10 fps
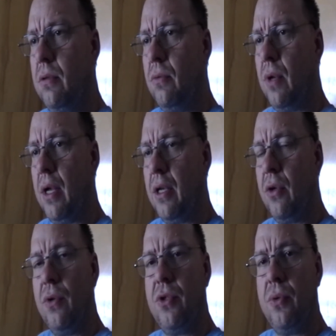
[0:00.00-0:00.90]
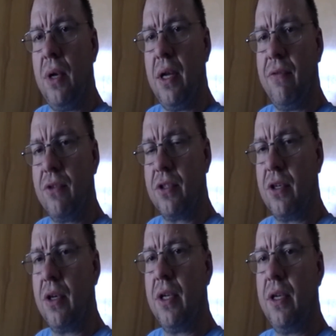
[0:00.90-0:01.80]
when I told you when I first
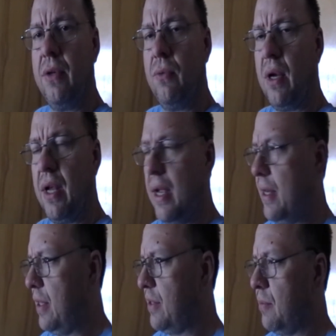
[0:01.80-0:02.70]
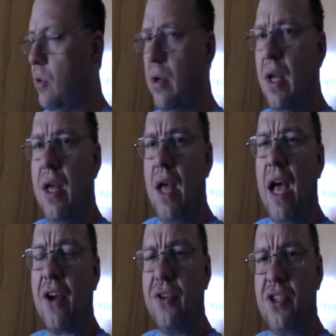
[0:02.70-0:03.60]
started and when I added some more,
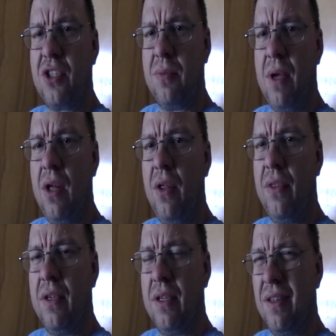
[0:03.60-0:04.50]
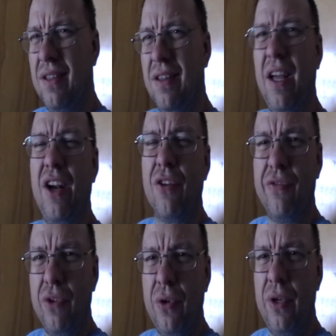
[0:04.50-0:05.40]
I could smell the lighter
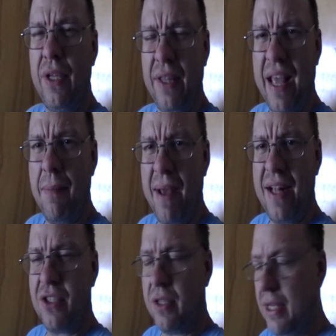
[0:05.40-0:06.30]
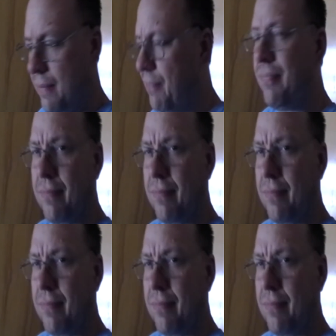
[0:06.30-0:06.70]
fluid in that match light.